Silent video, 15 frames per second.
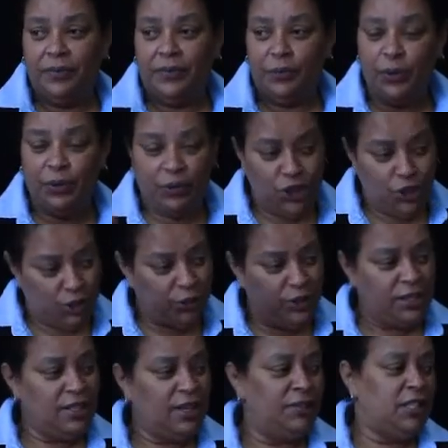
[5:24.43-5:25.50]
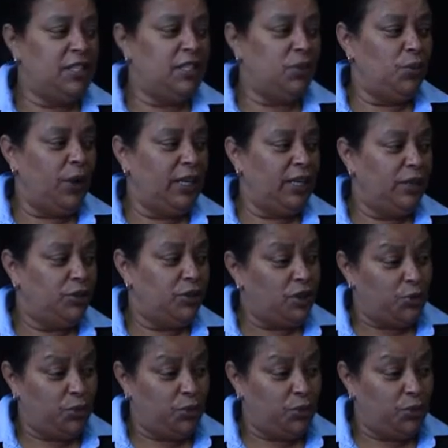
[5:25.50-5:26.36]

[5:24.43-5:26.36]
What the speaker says: We've issued a 17-1 notice,